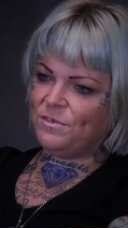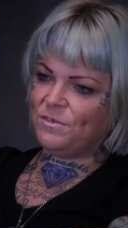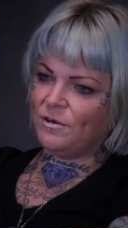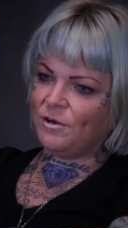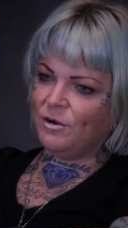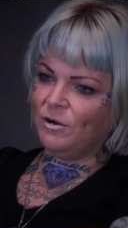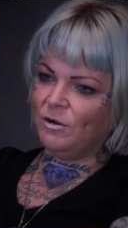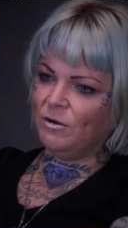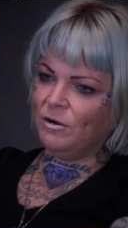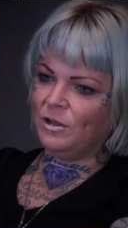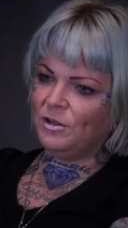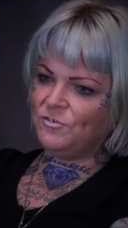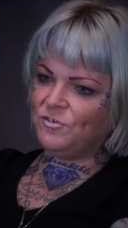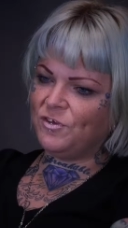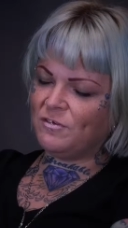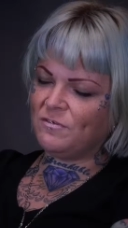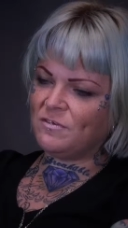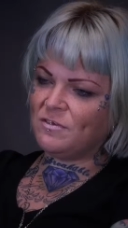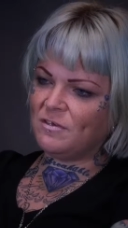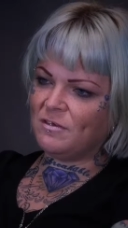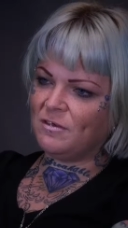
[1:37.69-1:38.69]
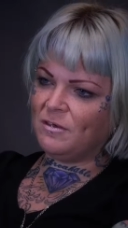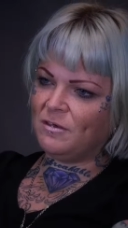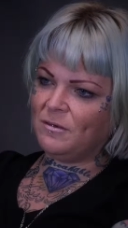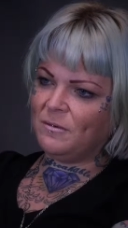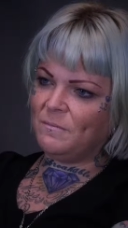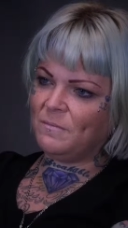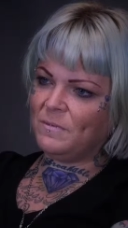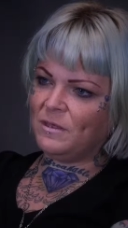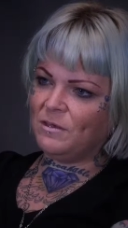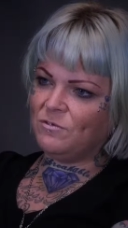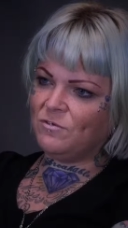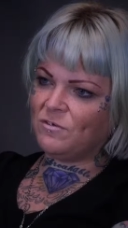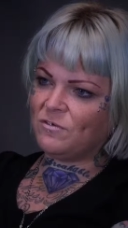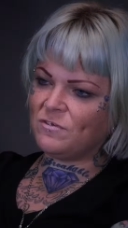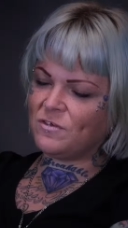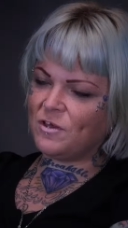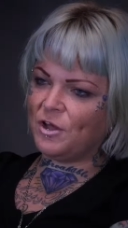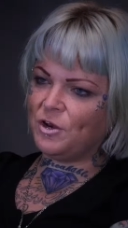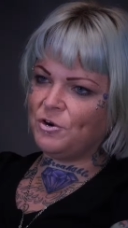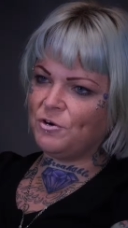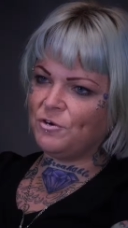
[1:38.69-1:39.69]
So it just you
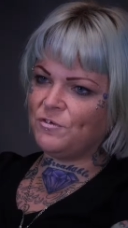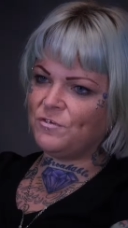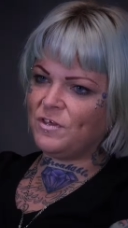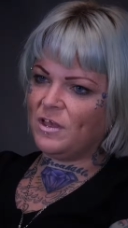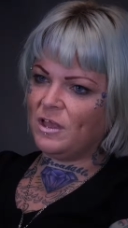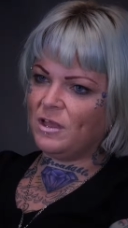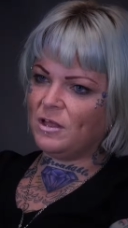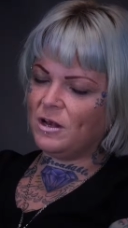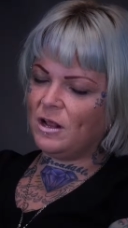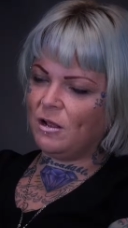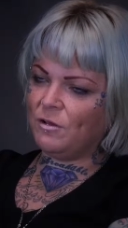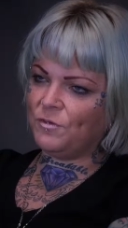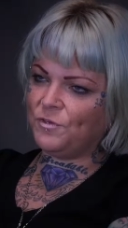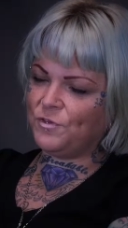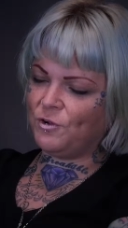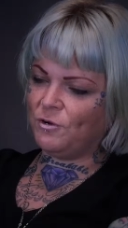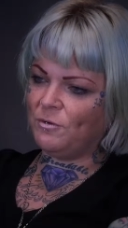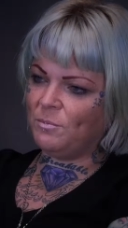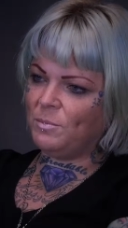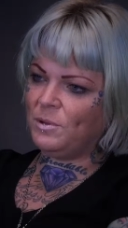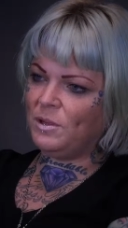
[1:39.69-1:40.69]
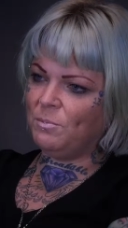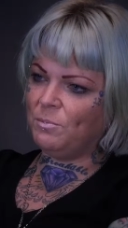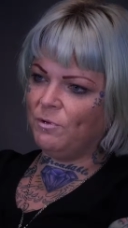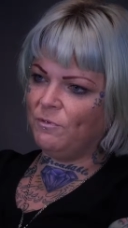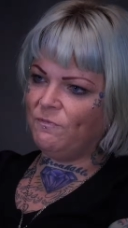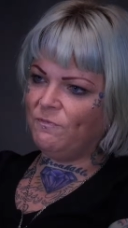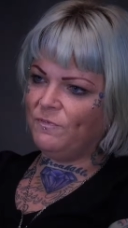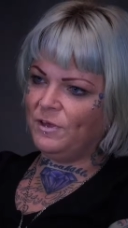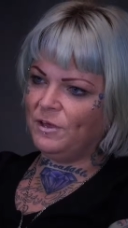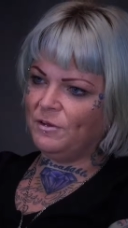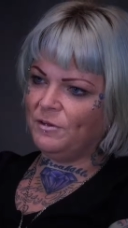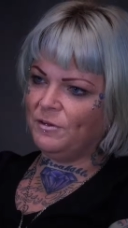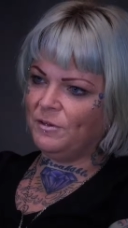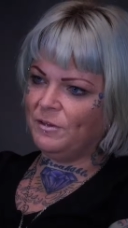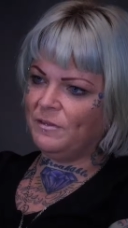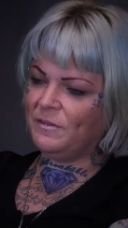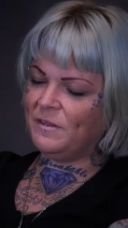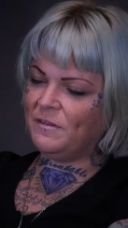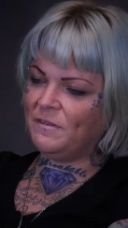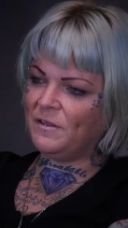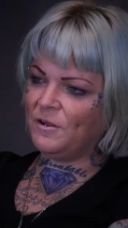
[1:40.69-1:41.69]
just understand how certain people feel
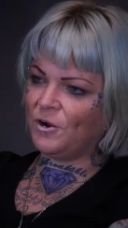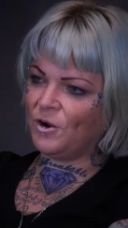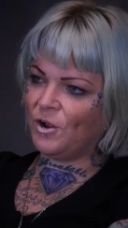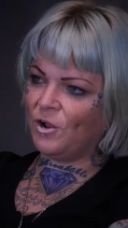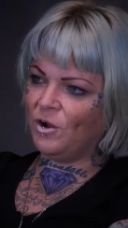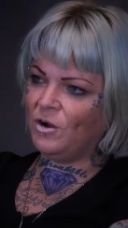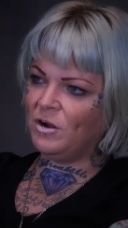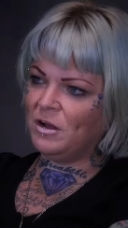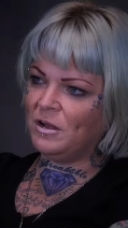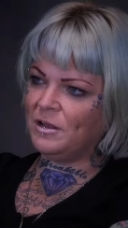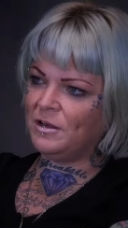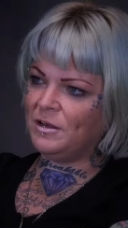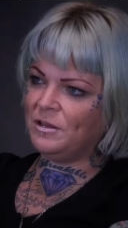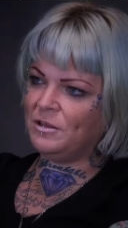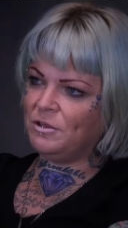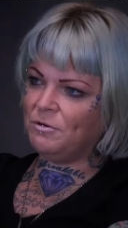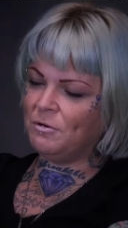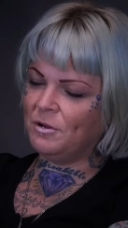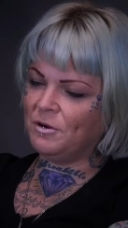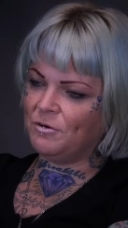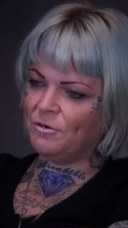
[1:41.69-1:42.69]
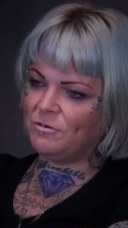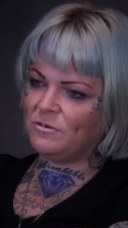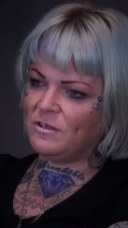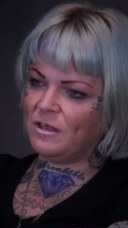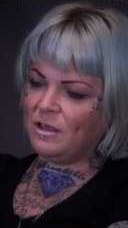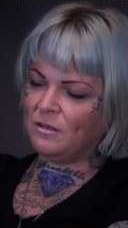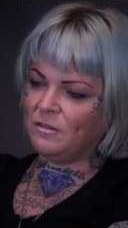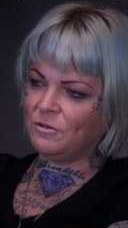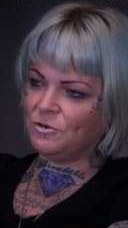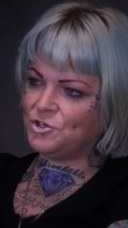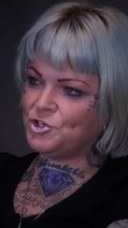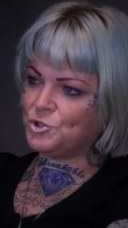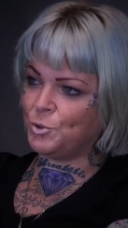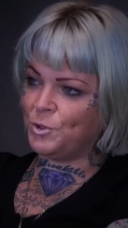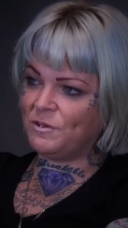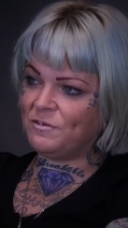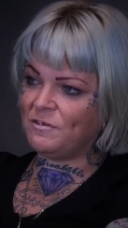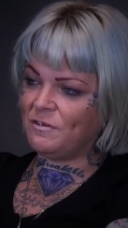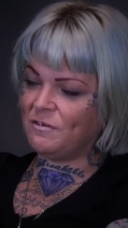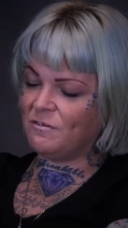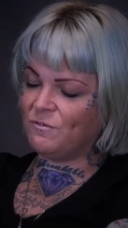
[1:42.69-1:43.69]
and then they're gone and you understand their
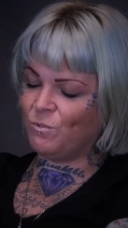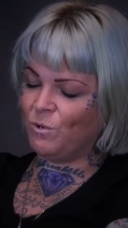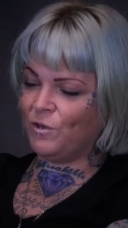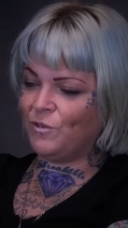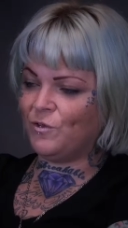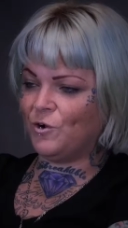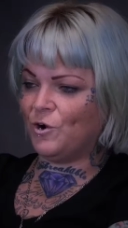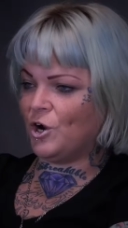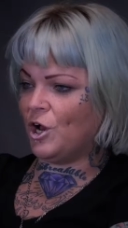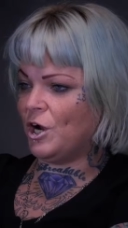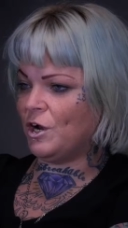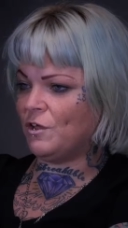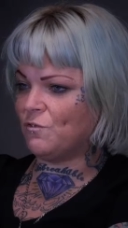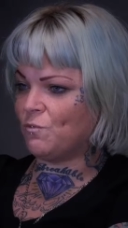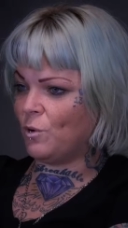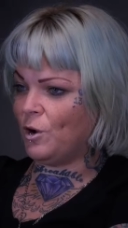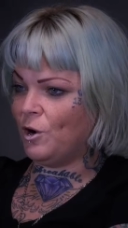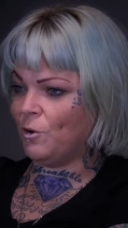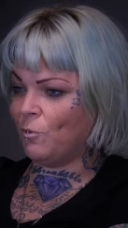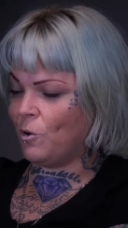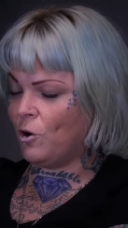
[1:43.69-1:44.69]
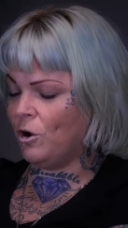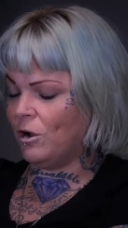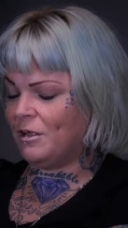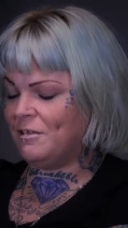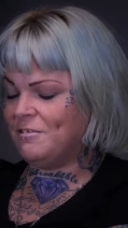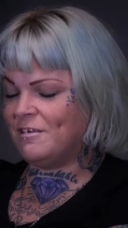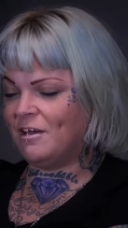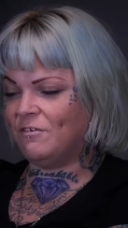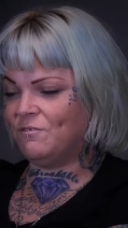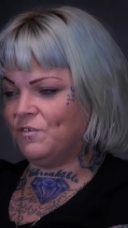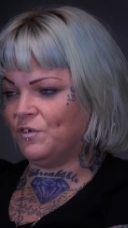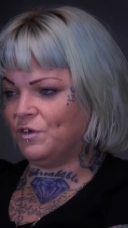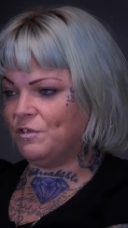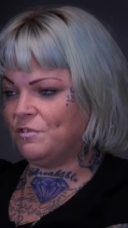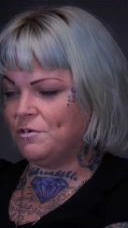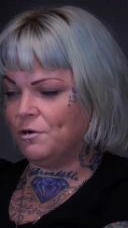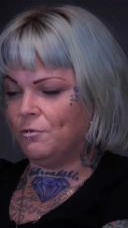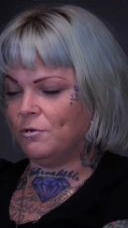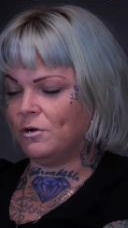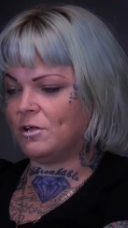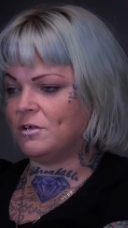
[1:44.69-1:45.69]
choices whether or not it's right or wrong and definitely
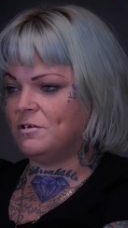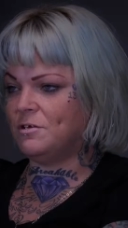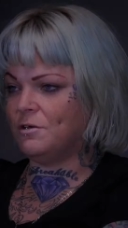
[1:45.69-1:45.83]
don't